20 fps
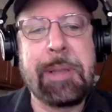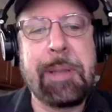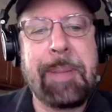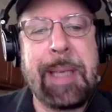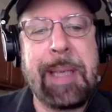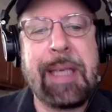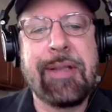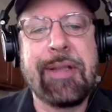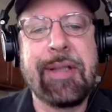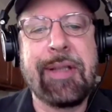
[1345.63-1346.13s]
up the
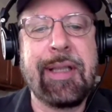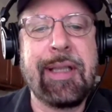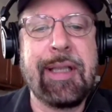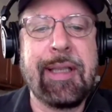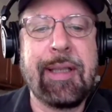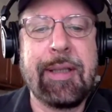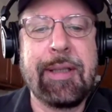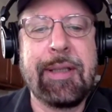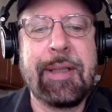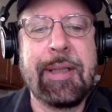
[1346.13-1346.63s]
pace a
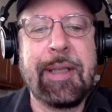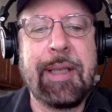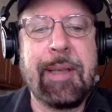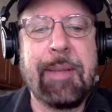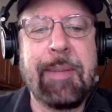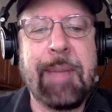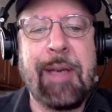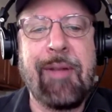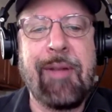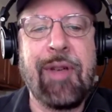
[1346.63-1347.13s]
little.
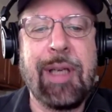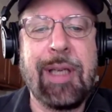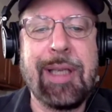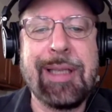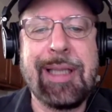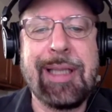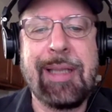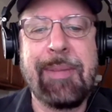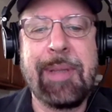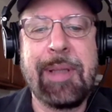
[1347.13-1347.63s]
Uh, my
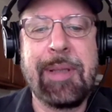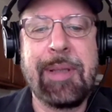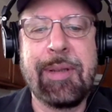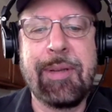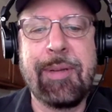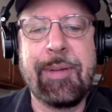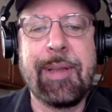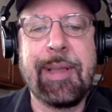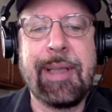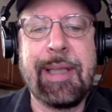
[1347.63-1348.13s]
fault. I've
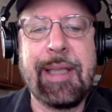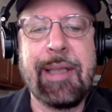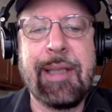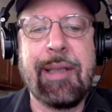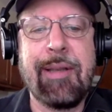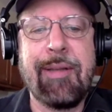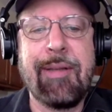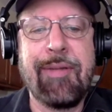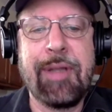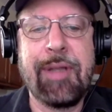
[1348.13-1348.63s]
been running
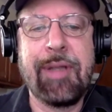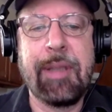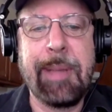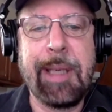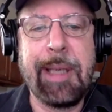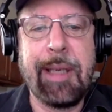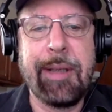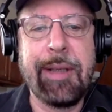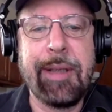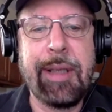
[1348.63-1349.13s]
off at the
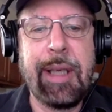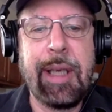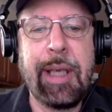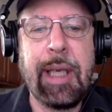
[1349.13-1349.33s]
mouth.